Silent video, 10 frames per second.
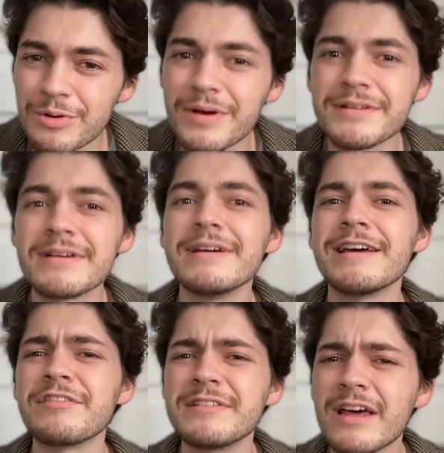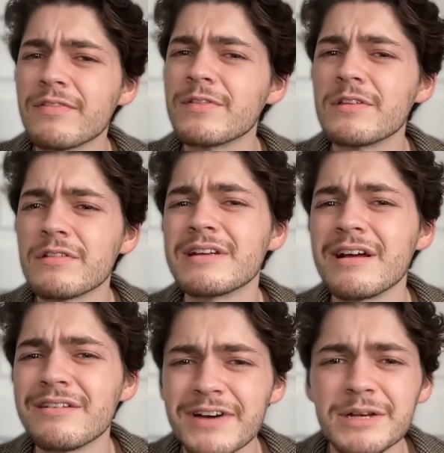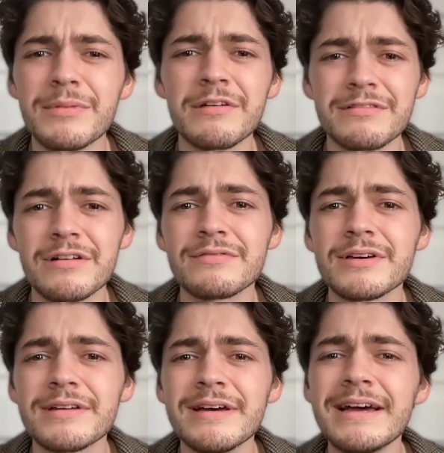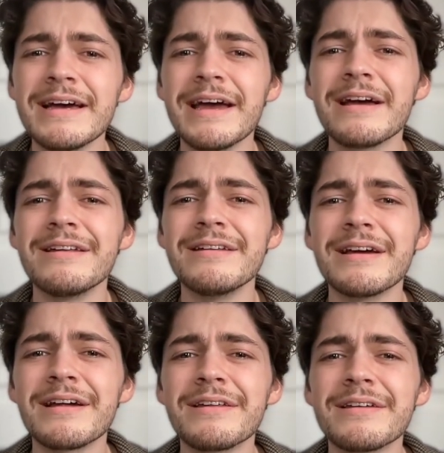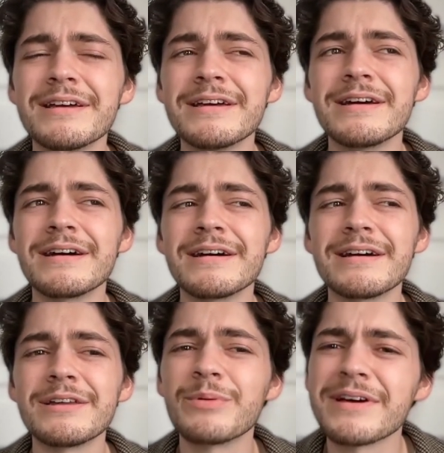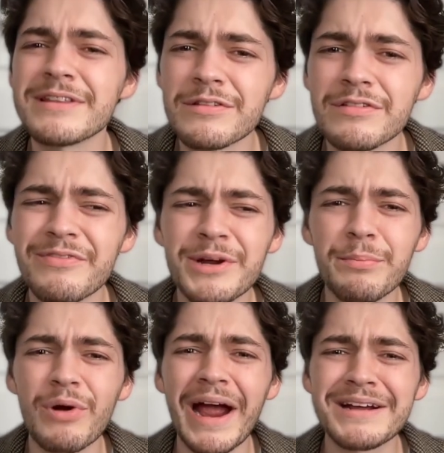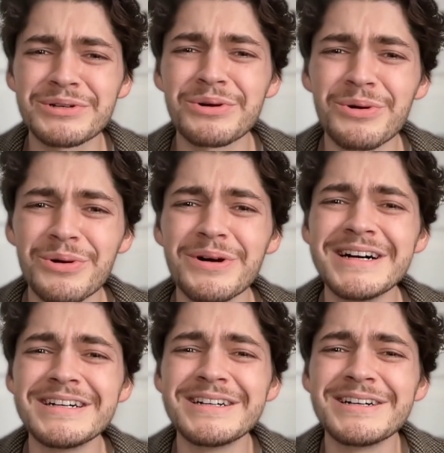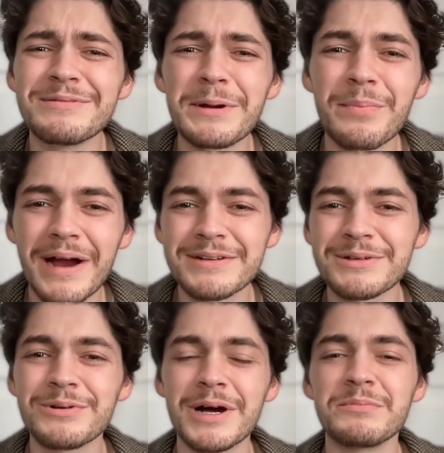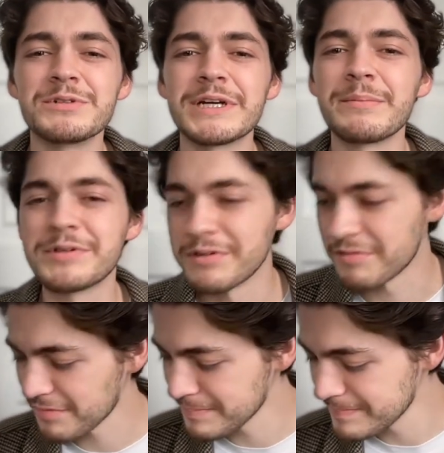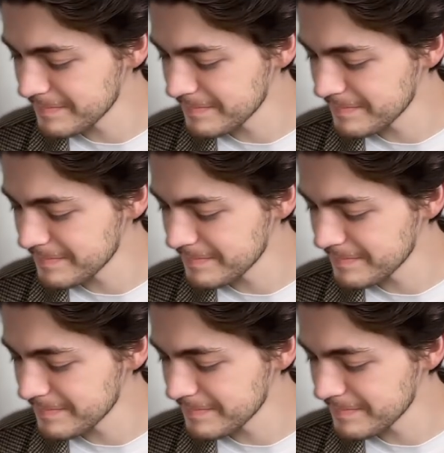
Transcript: to it. It's definitely the state I find myself in. And and uh, anyway, I think this is a very practical, very practical couple chapters